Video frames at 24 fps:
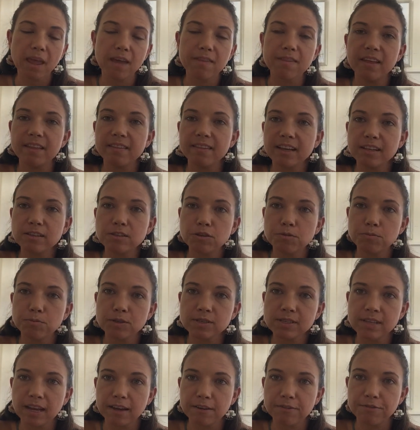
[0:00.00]
then that's
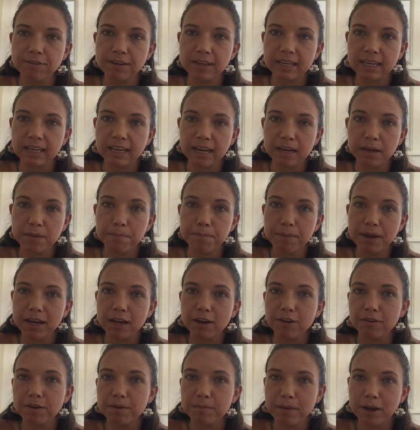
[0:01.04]
almost like feeling like a
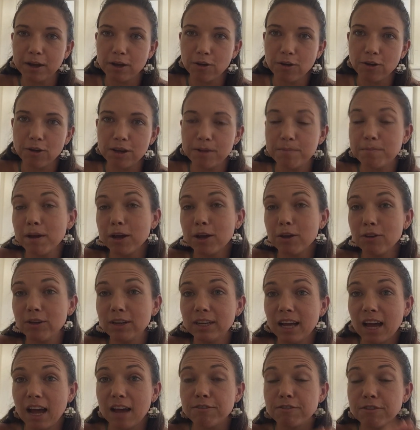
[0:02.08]
beggar in my
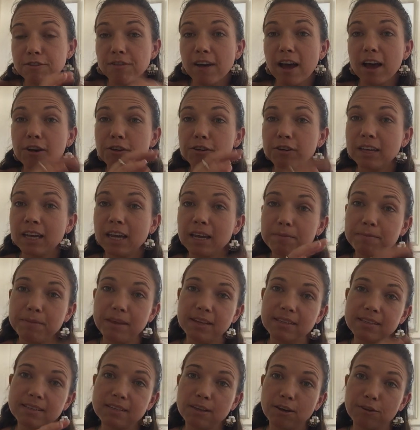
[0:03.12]
own life. If I don't keep
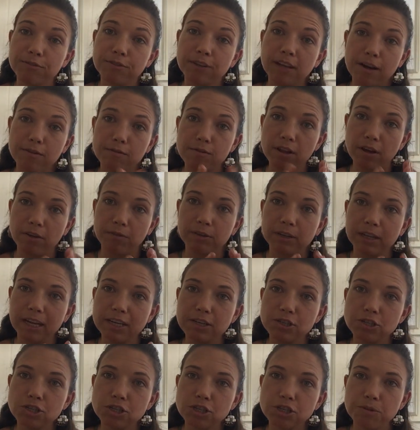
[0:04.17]
that self-love or that
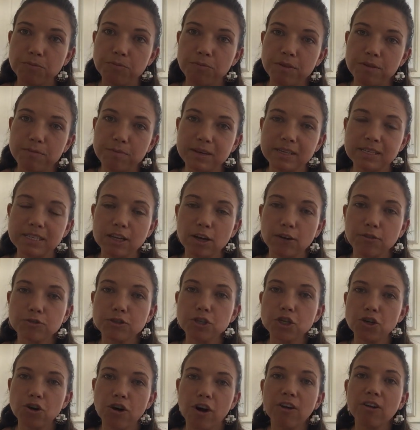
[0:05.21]
relationship with myself
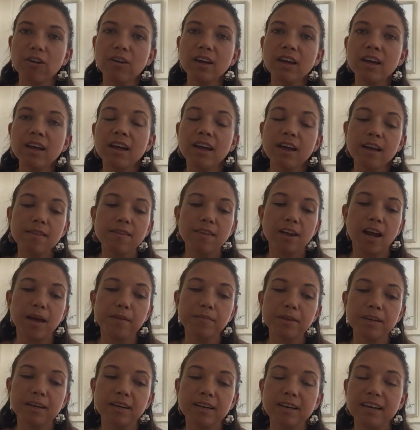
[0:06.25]
strong, then
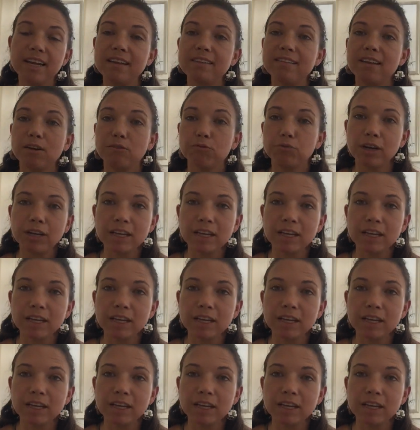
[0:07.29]
I'm going to need that